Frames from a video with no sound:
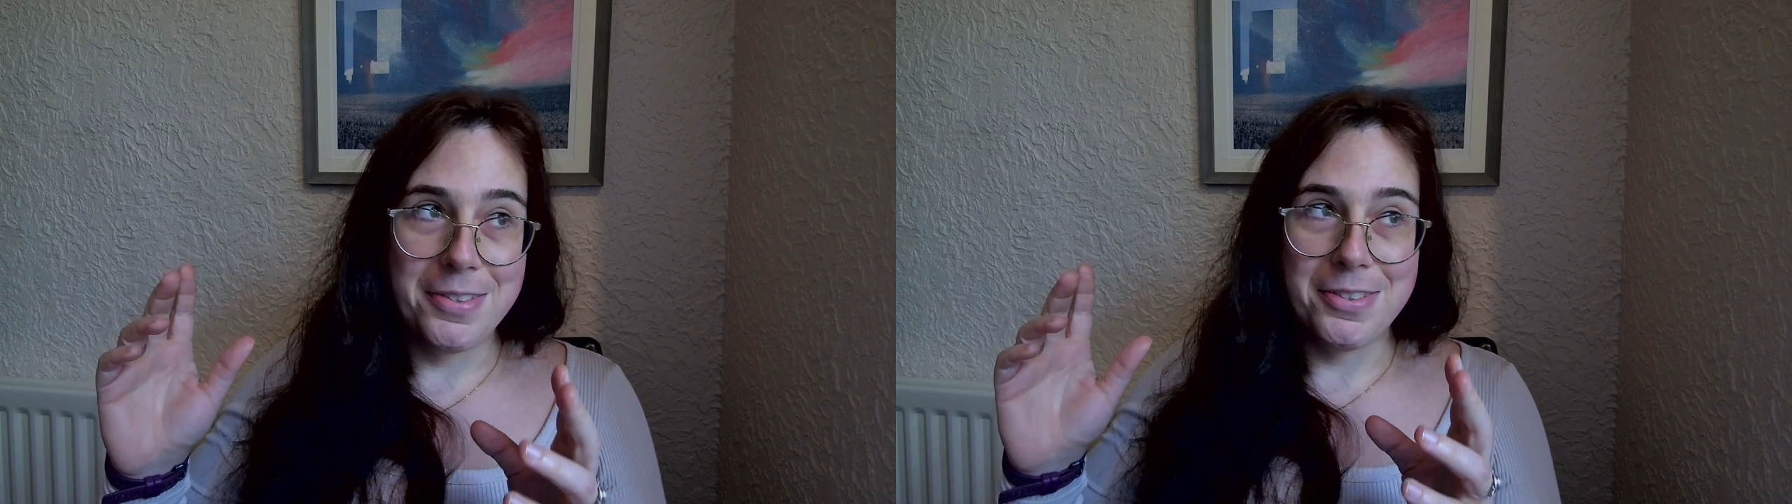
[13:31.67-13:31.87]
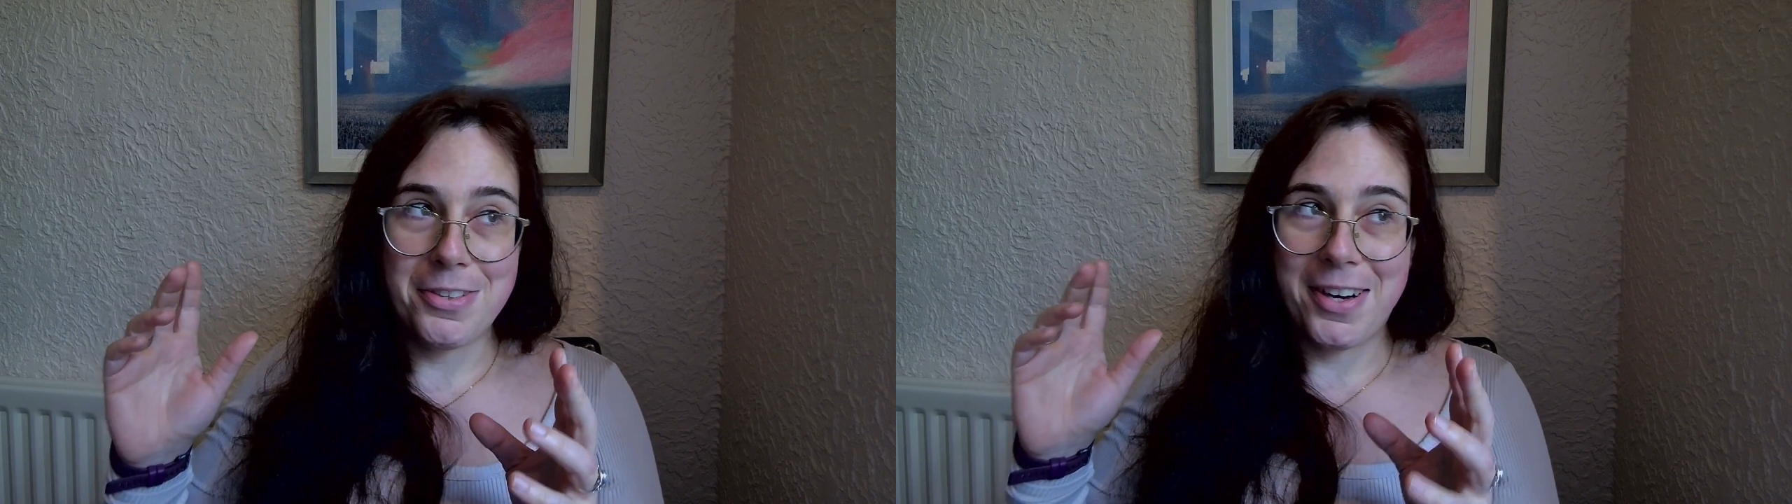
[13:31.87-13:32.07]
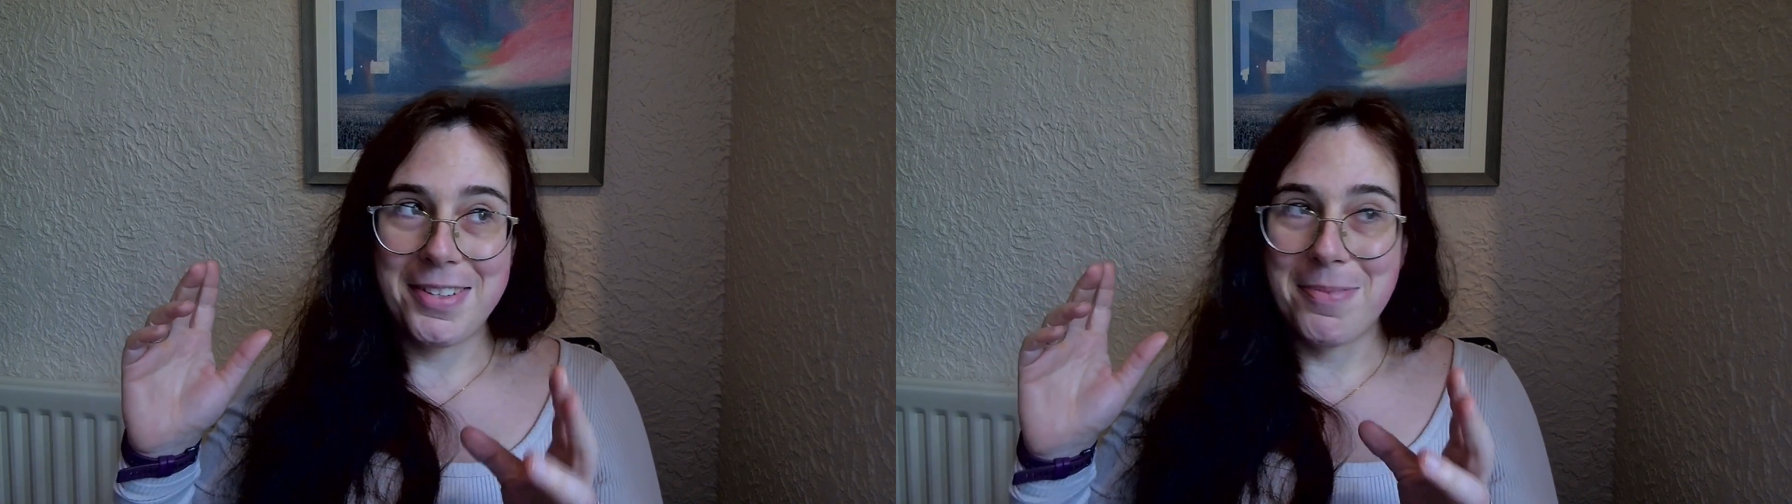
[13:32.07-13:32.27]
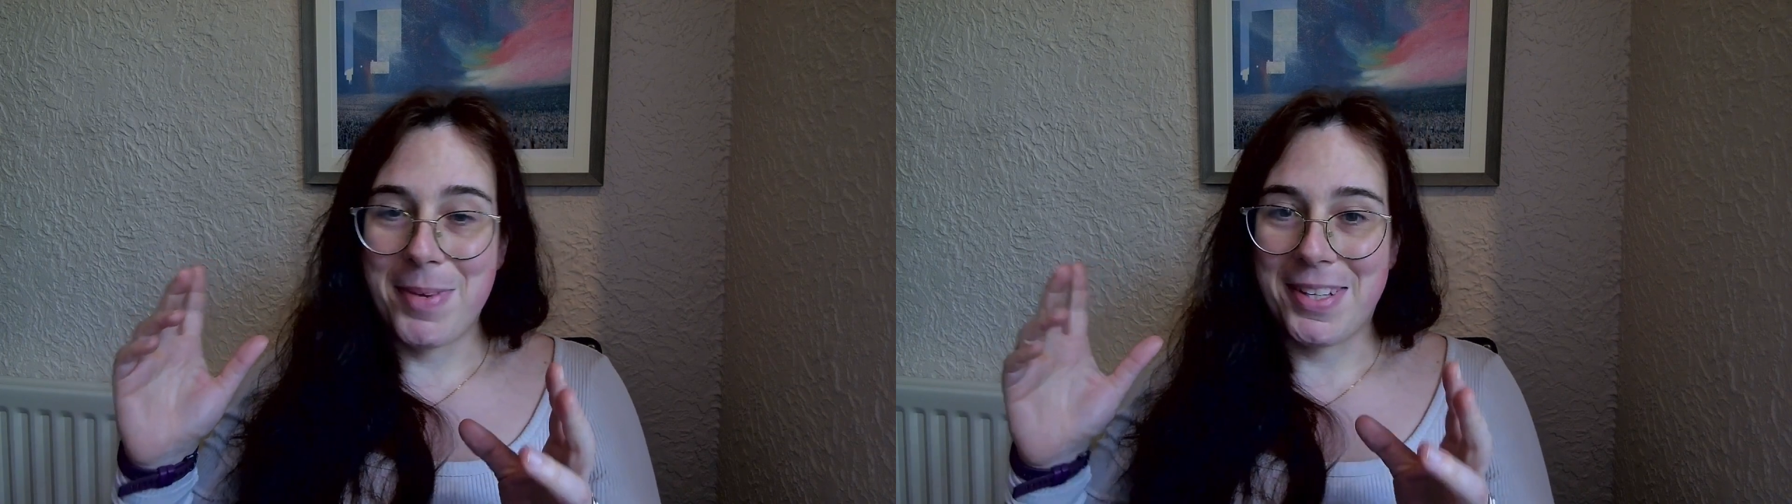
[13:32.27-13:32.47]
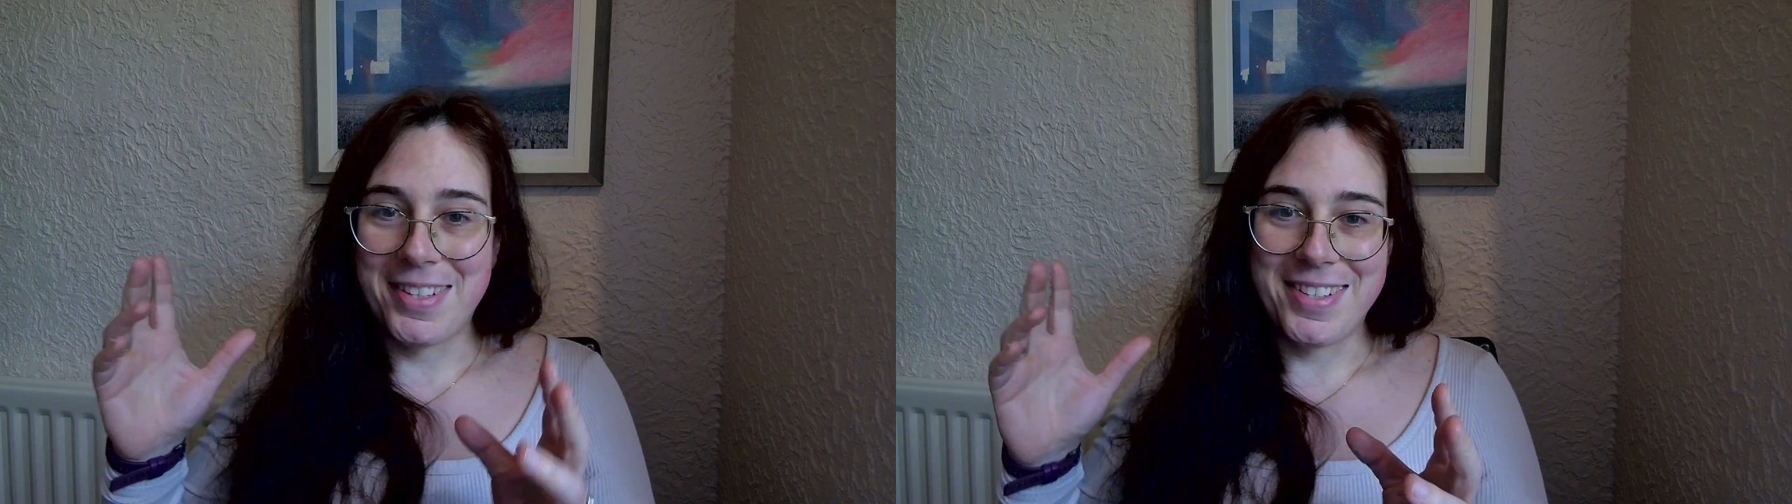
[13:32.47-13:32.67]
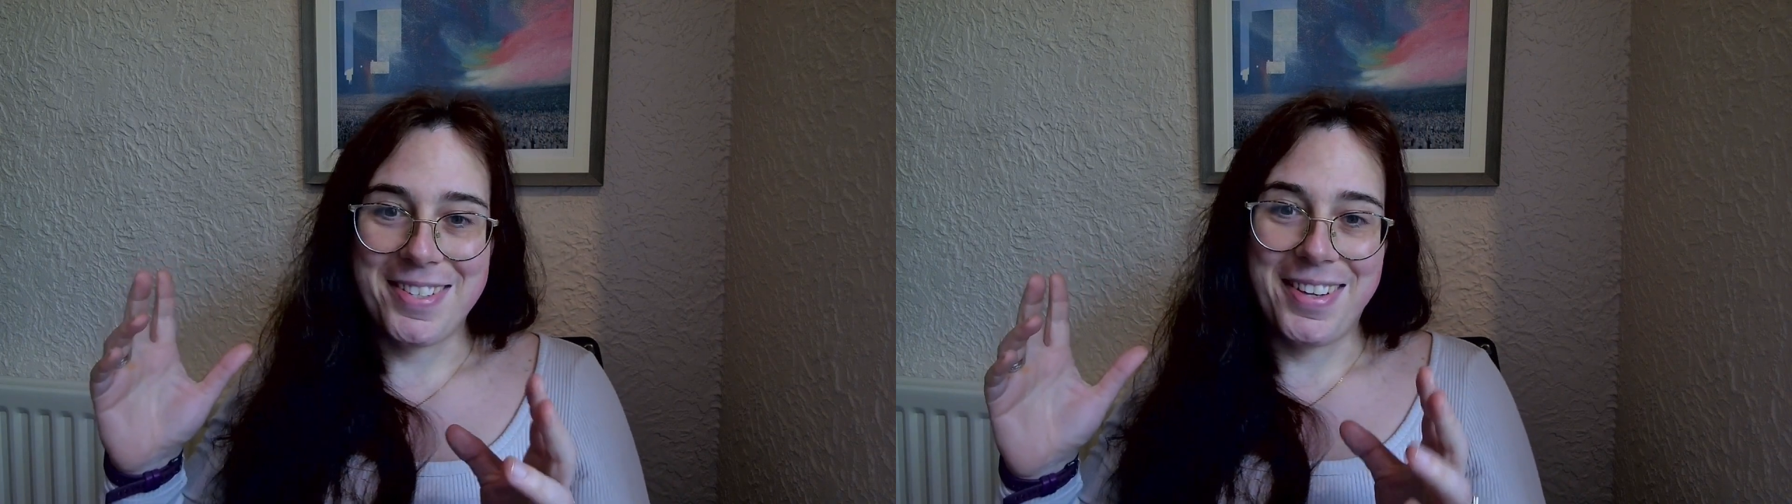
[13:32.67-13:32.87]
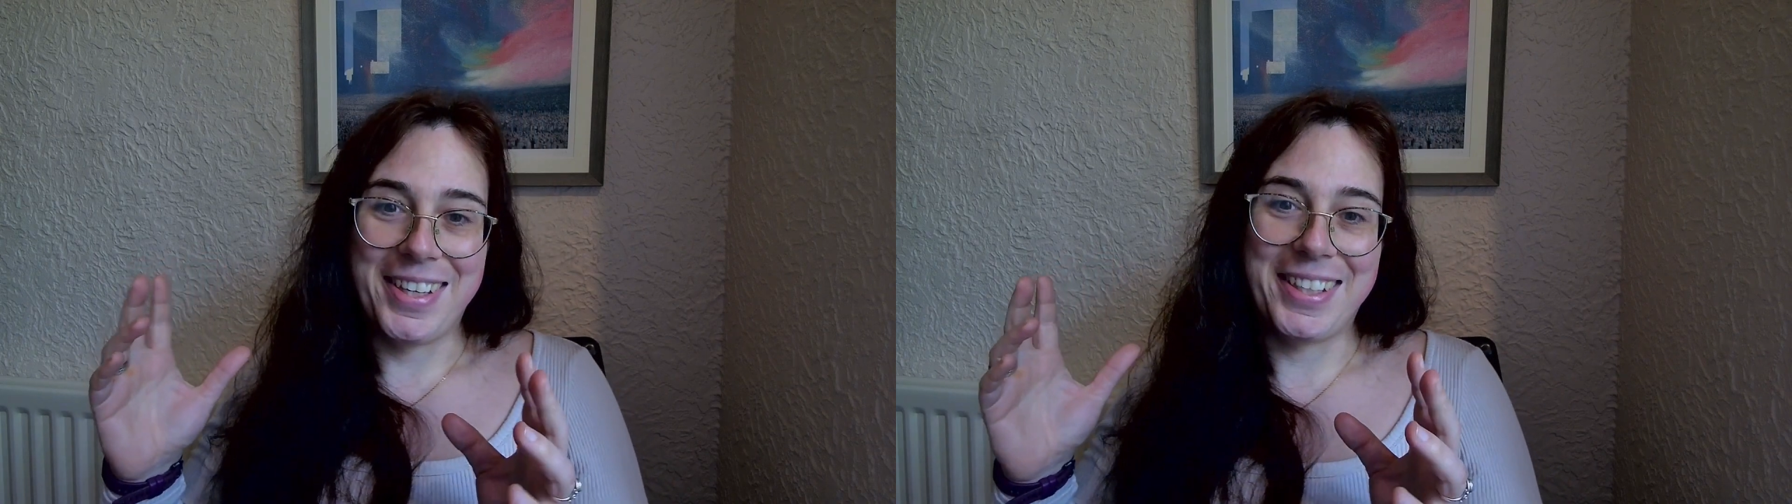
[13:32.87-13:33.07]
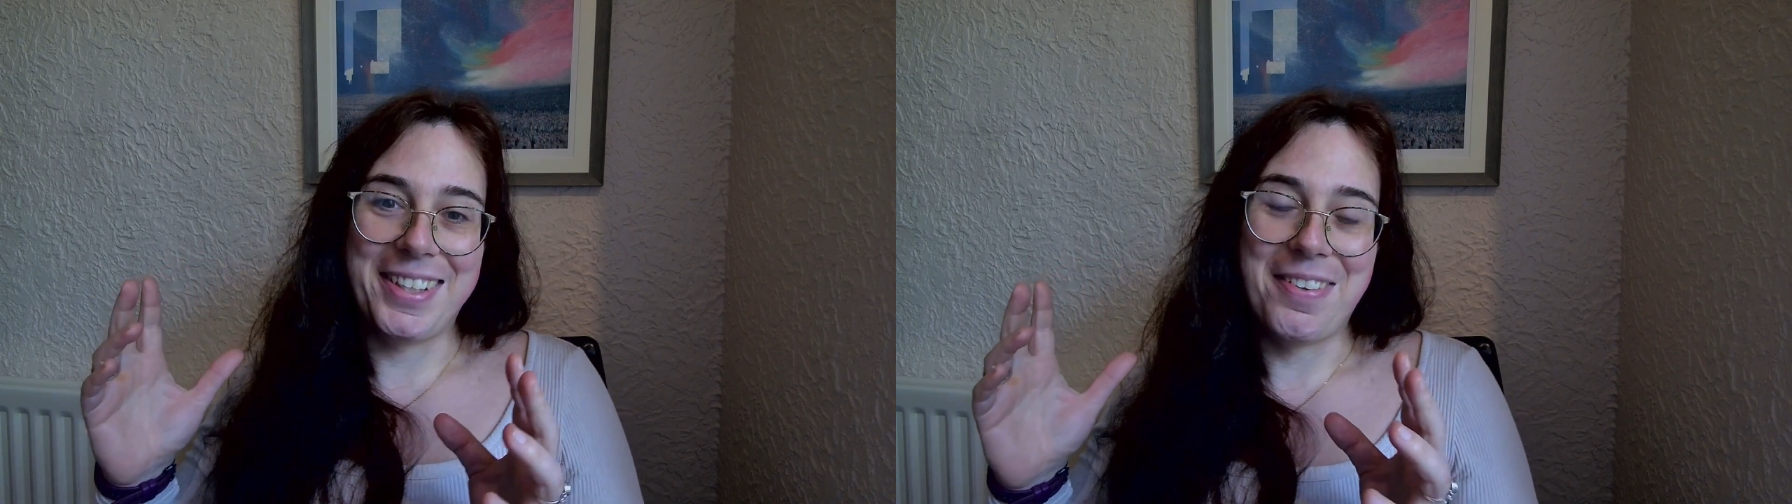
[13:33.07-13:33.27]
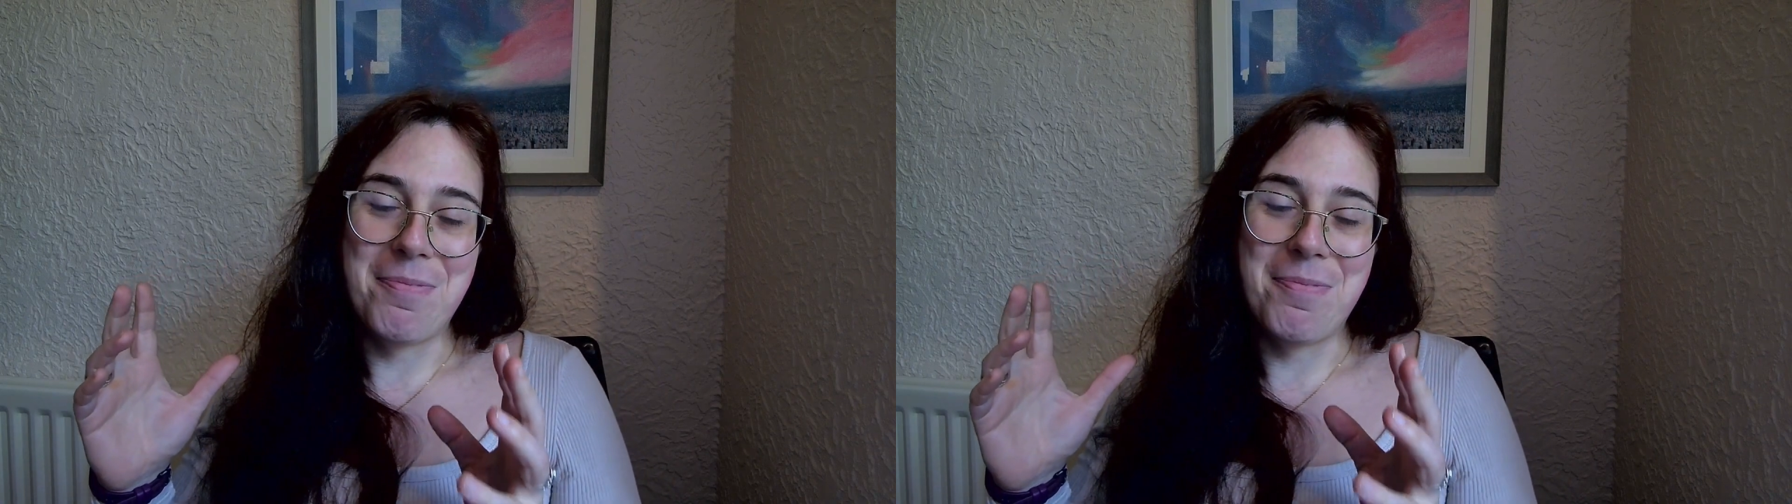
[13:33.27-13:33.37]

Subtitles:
trying to make this like